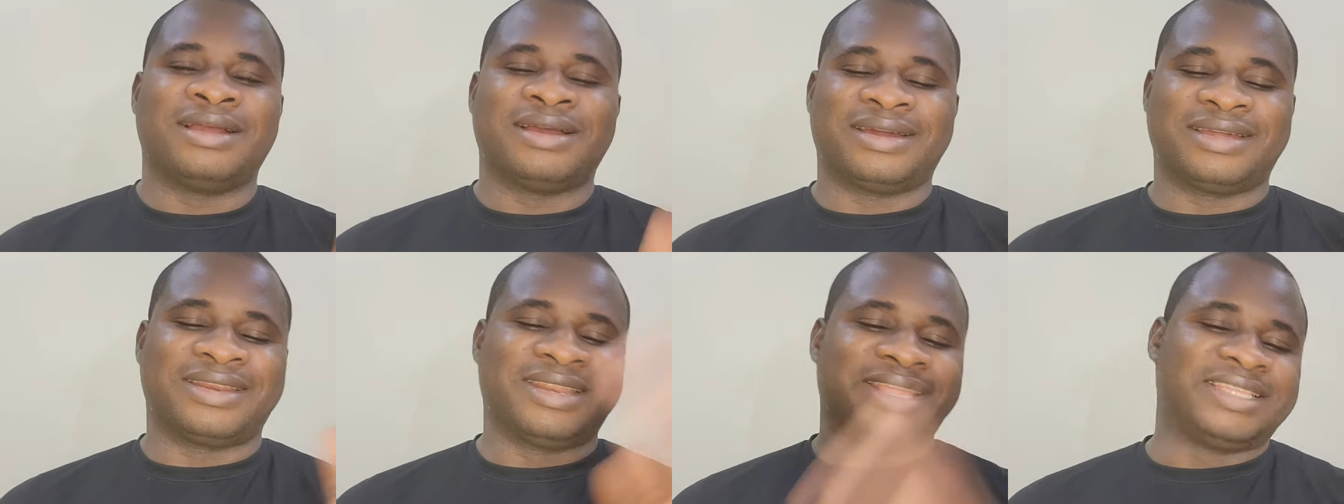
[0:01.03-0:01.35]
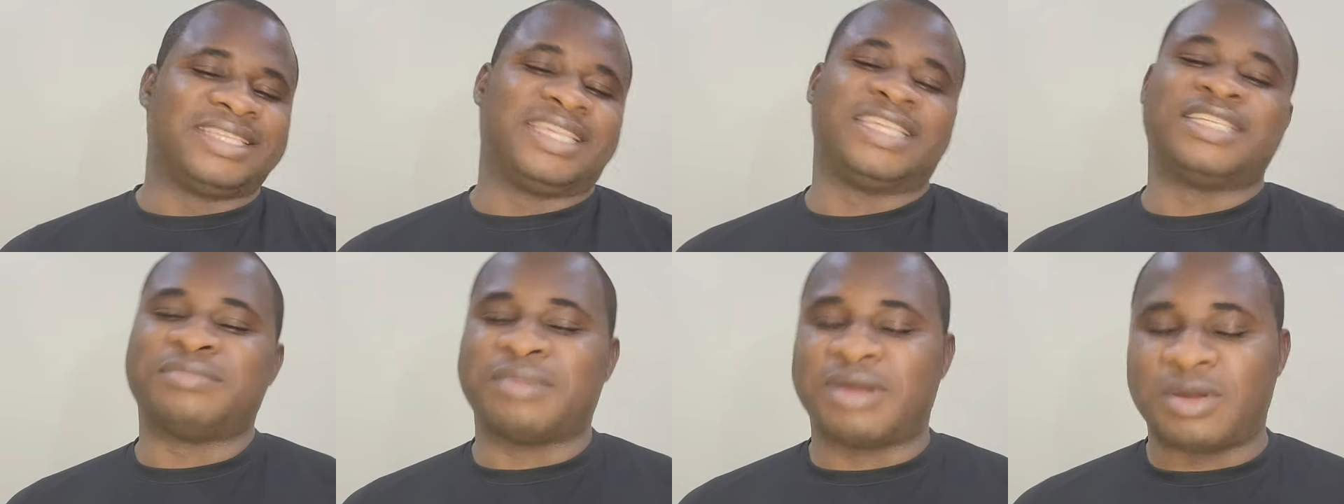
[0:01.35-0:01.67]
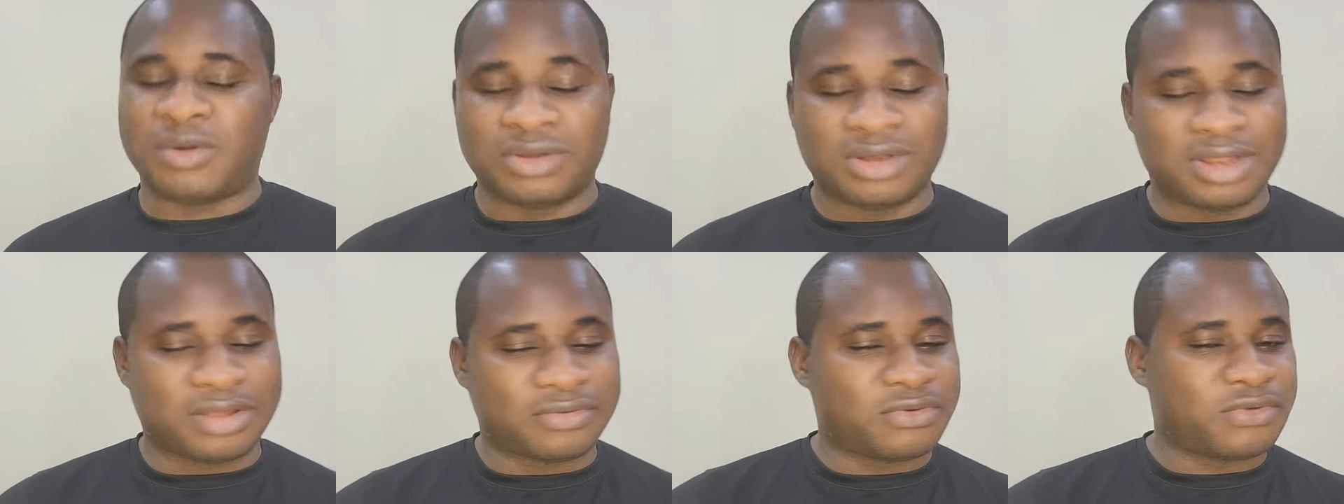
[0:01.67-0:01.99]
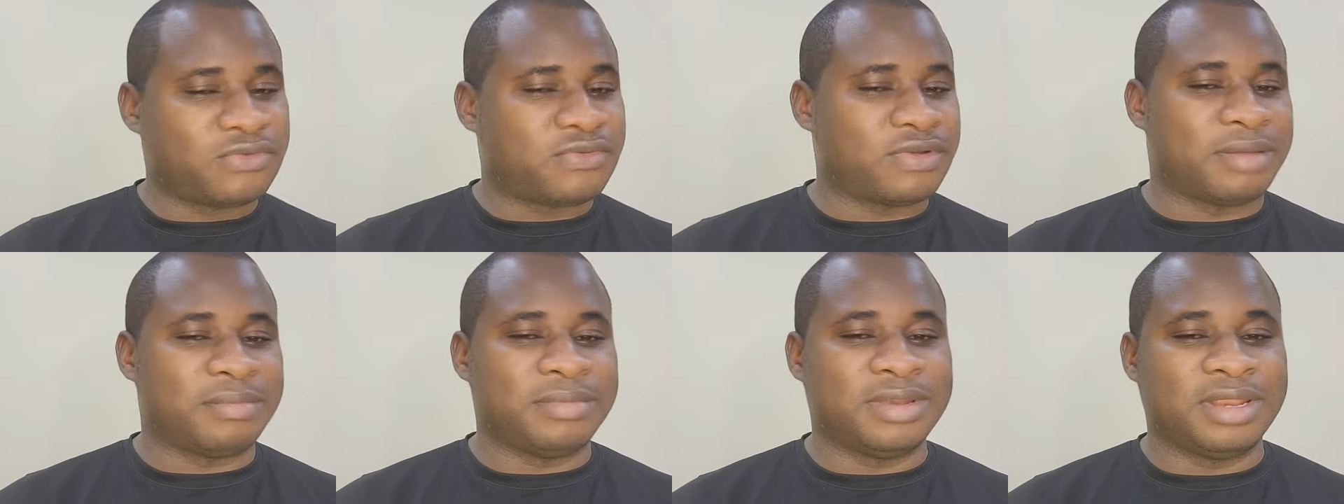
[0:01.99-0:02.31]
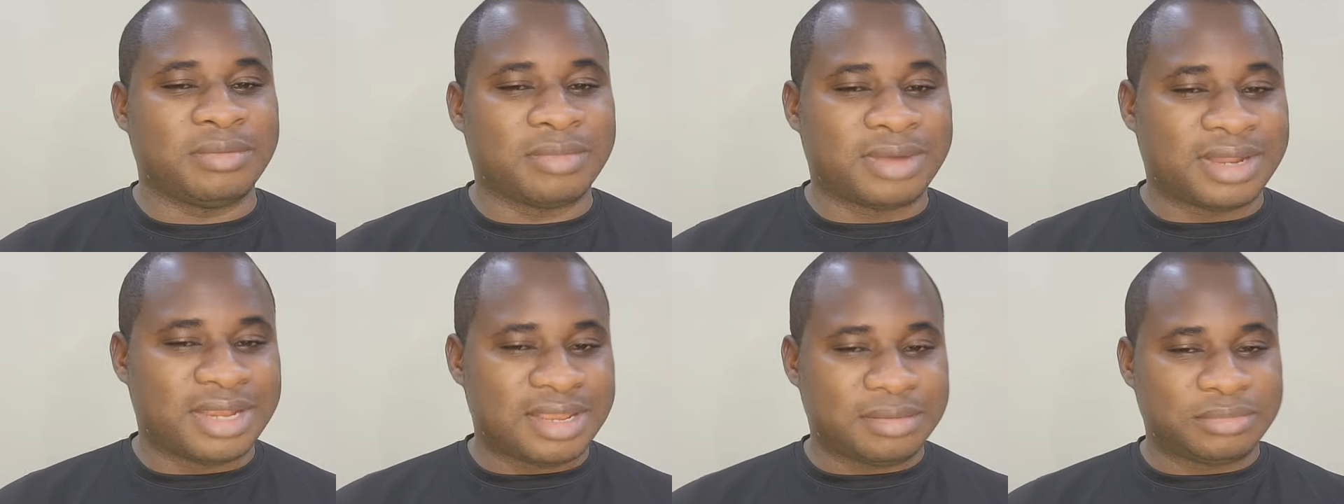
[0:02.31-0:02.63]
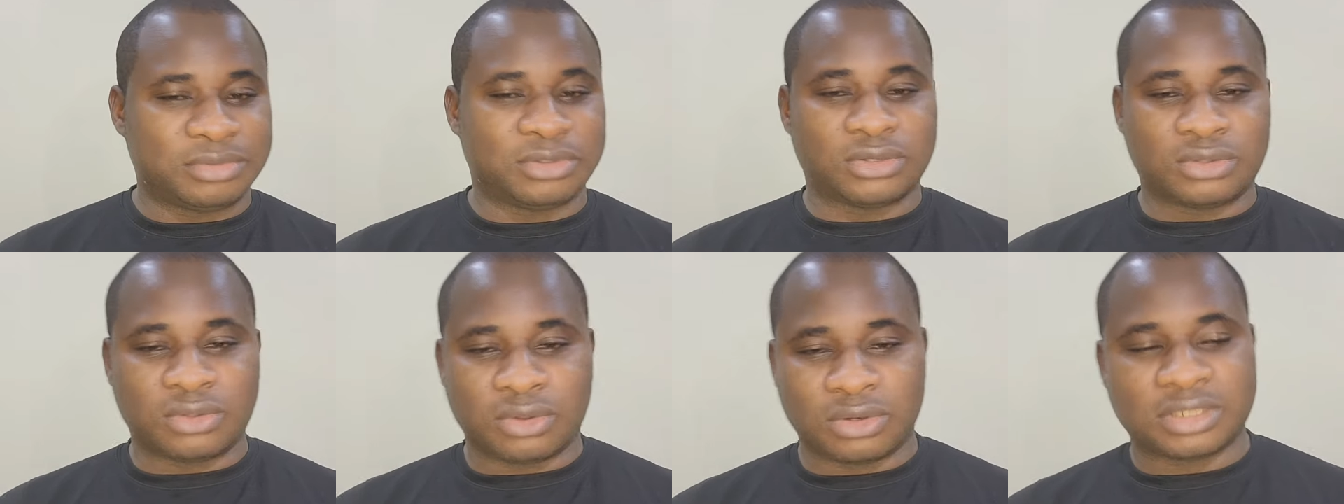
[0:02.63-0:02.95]
Greetings, my wonderful family. My
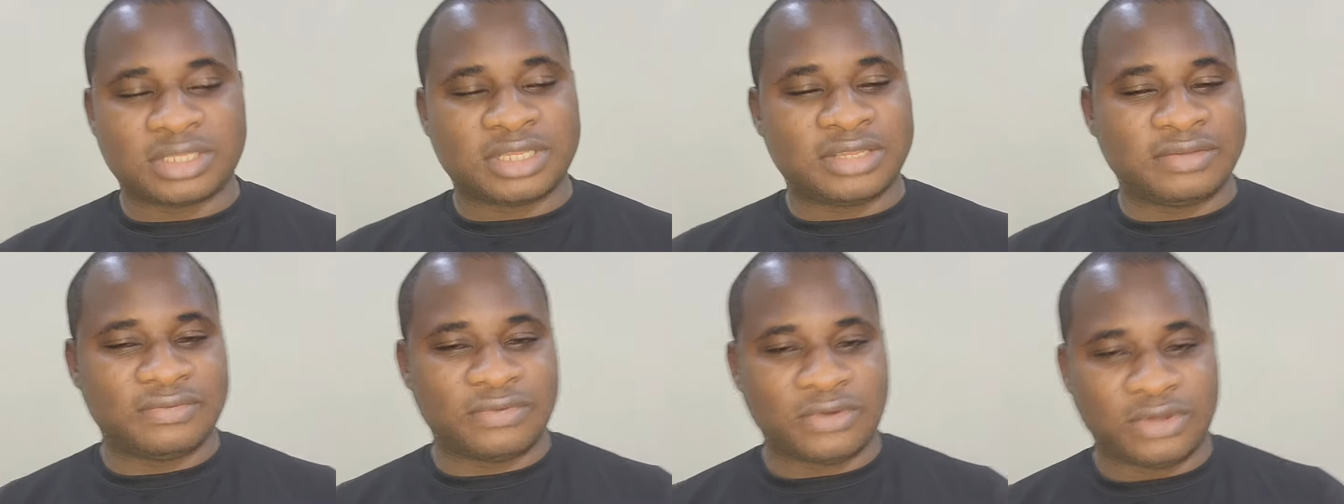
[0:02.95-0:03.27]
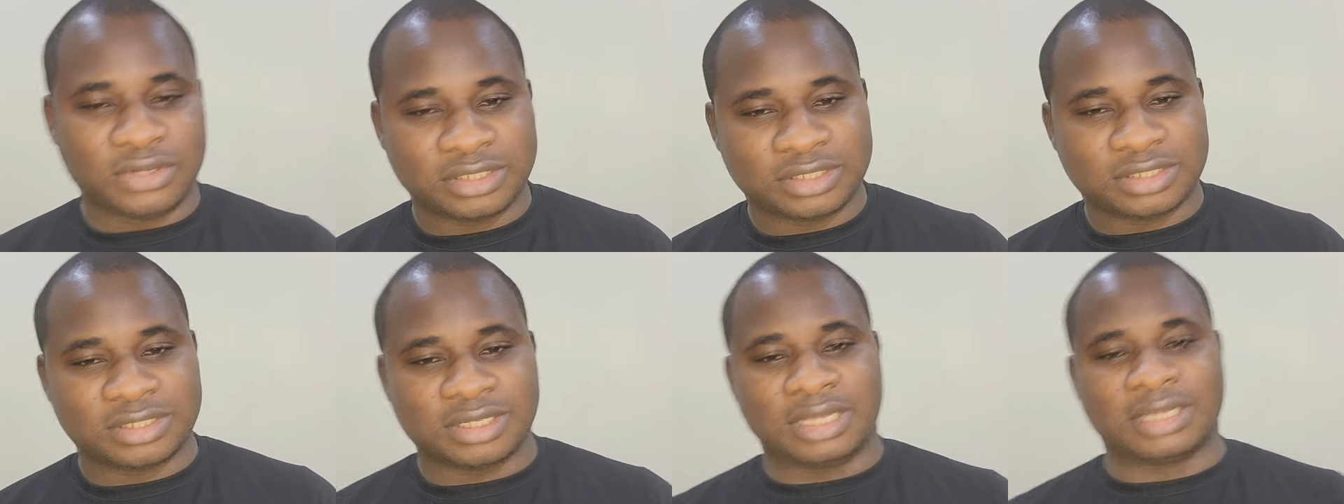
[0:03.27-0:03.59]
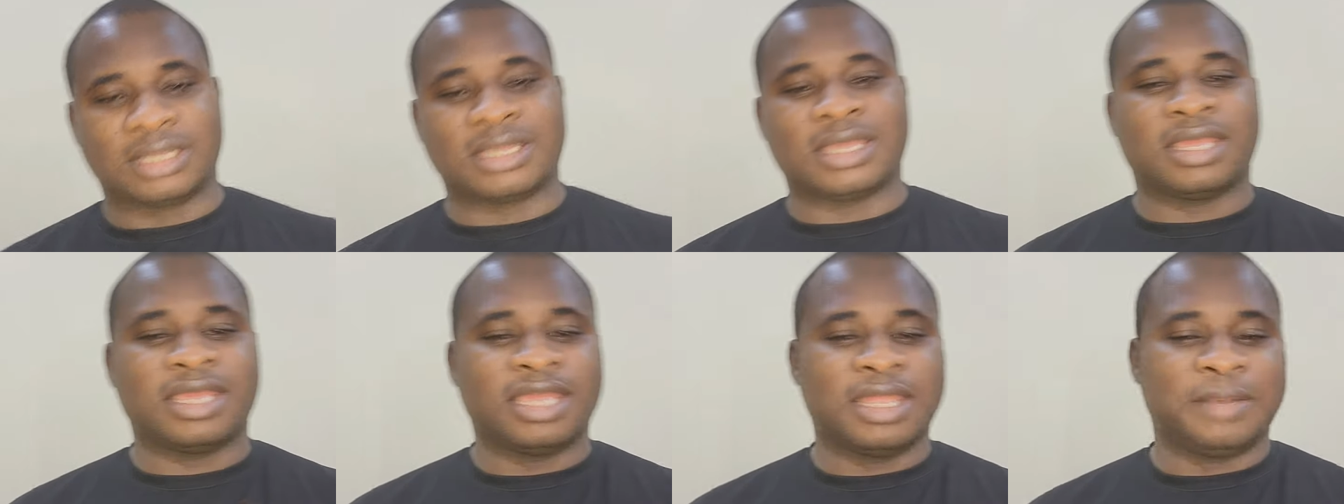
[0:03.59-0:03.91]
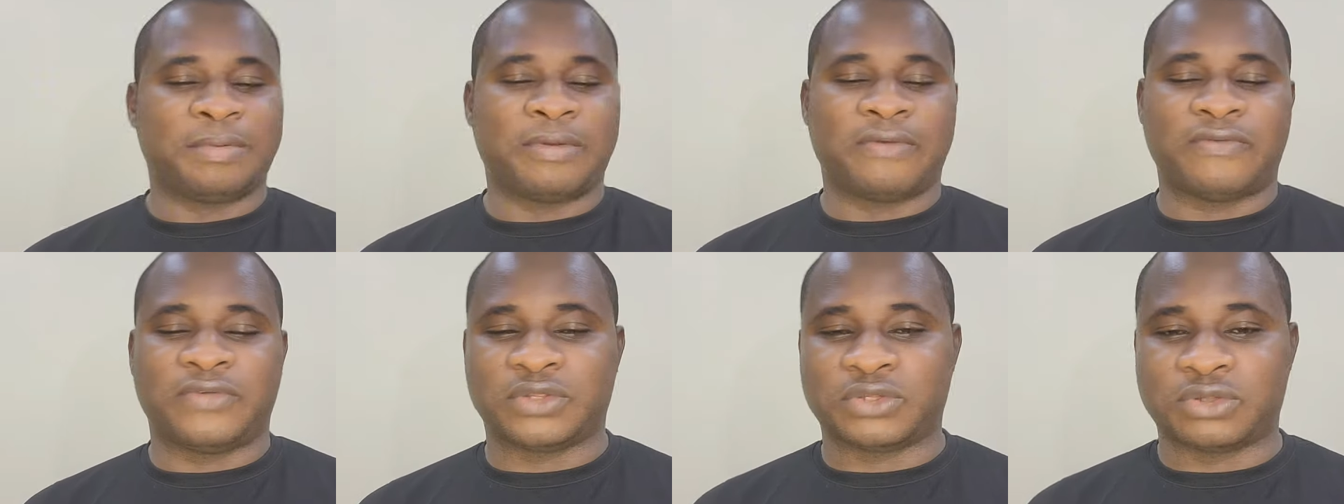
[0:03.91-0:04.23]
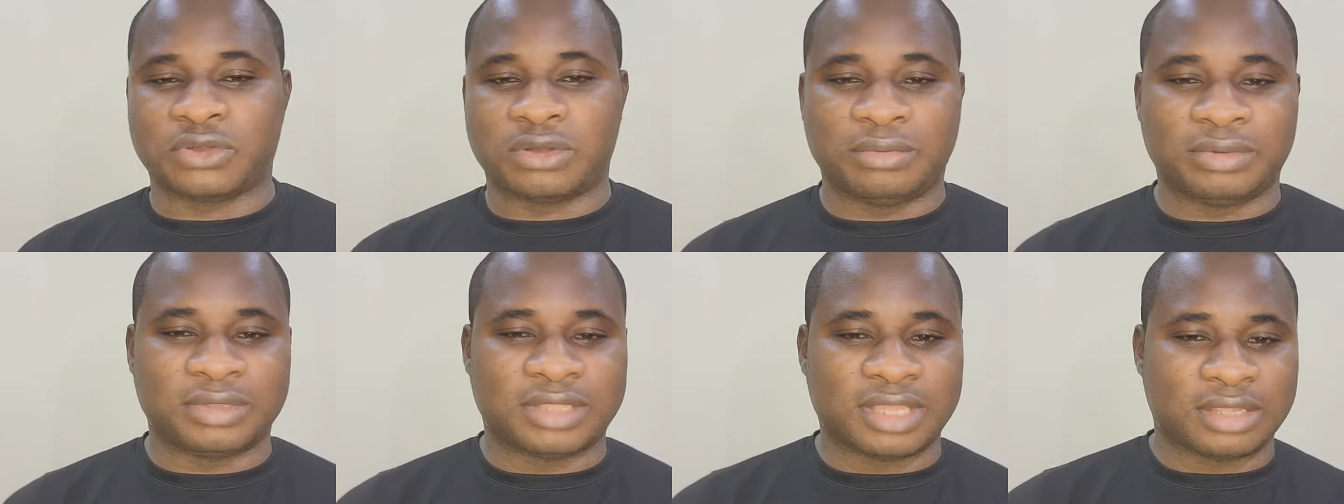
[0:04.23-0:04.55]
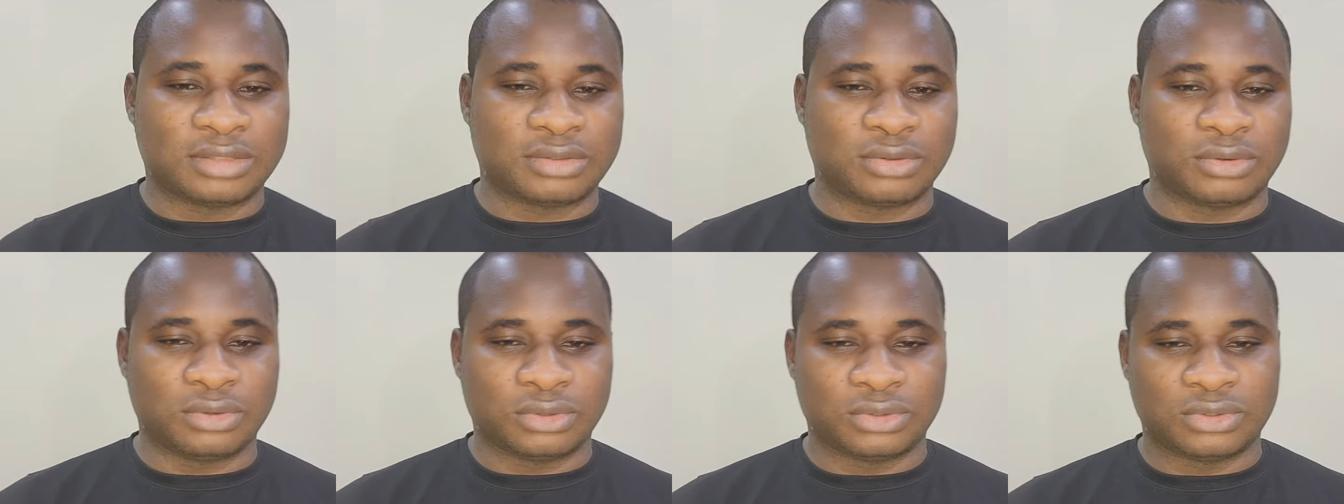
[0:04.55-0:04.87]
name is Authority Voice, aka Professor
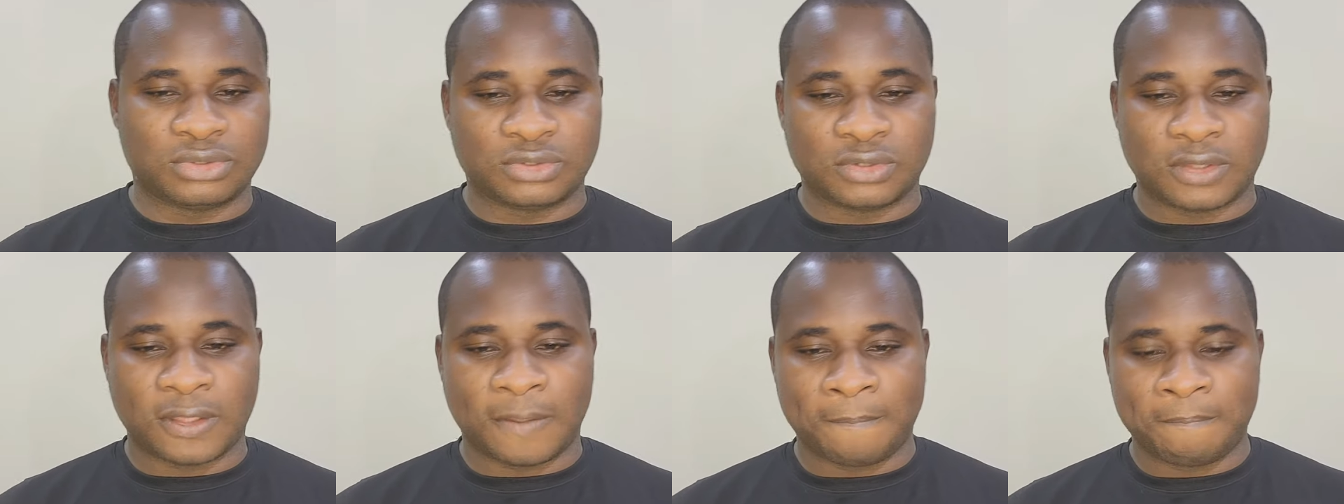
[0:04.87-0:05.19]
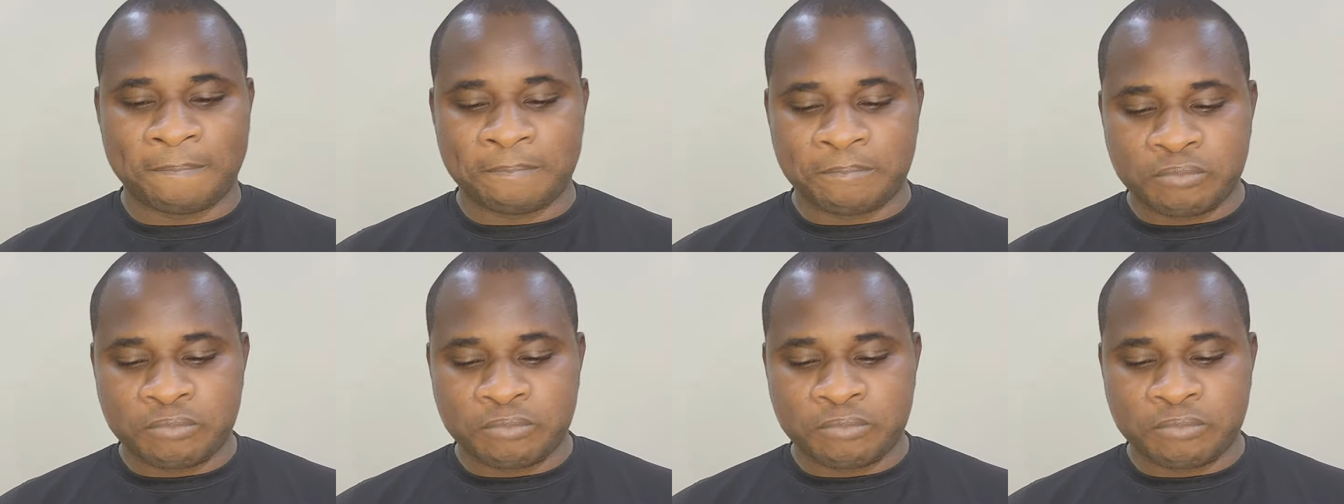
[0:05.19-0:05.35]
Without Roots.